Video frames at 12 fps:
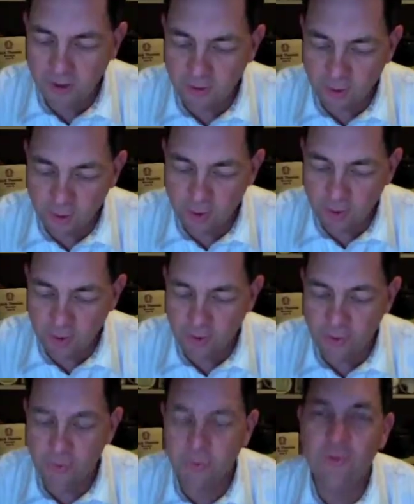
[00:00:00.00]
good
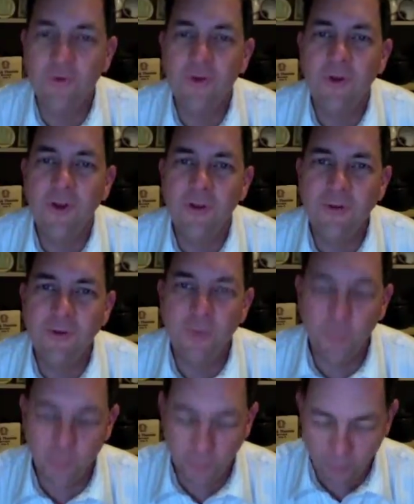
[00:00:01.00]
news to the
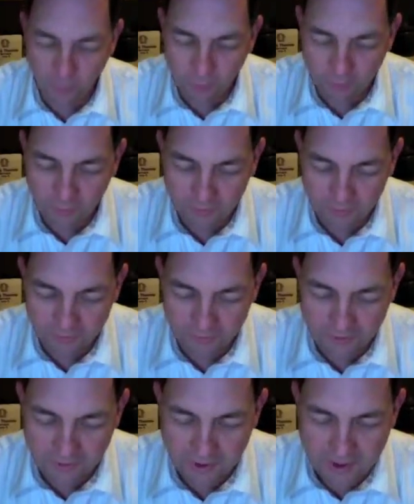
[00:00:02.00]
poor.
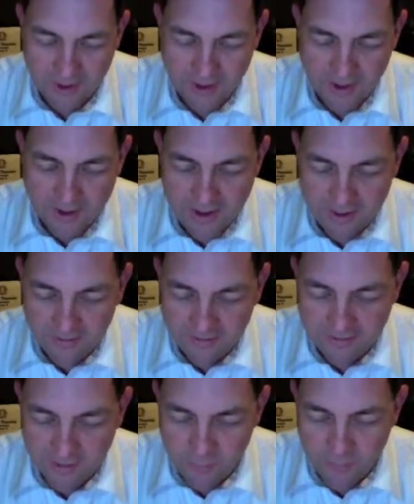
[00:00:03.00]
He has
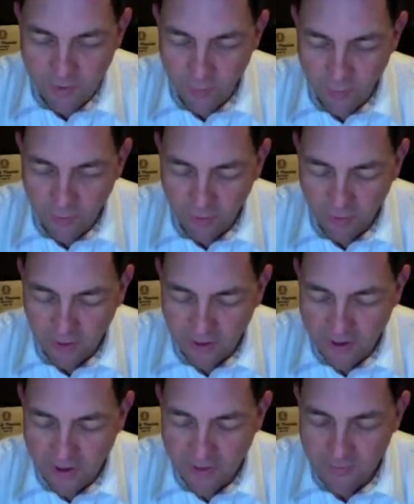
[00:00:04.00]
sent me to
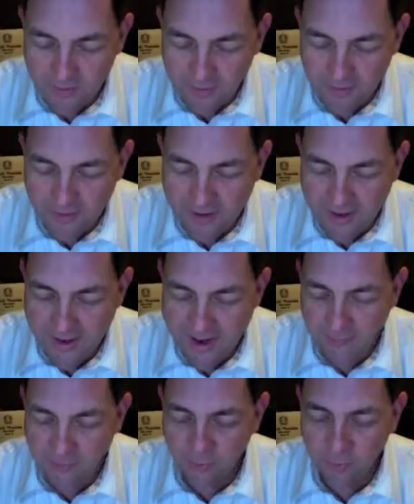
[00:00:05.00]
proclaim that
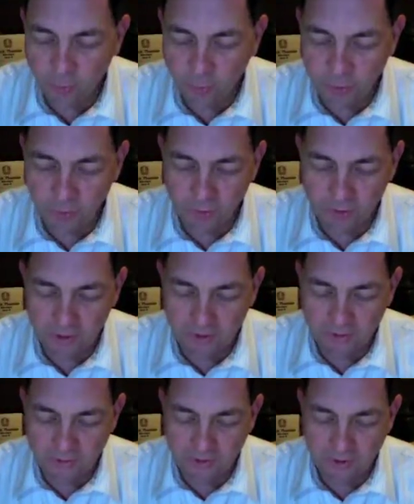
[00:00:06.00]
captives will be
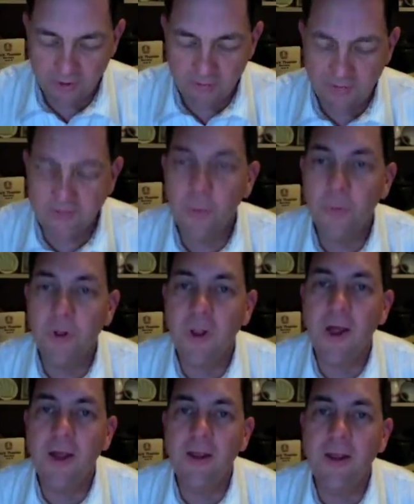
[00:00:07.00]
released, that the
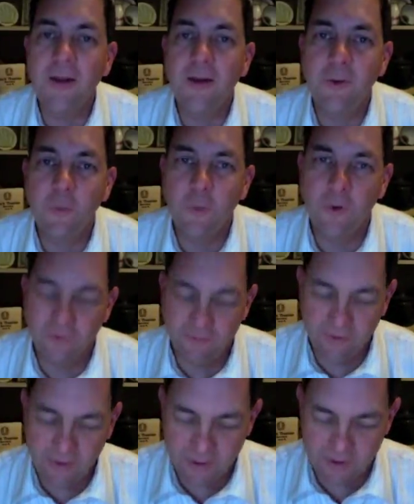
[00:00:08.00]
blind will see,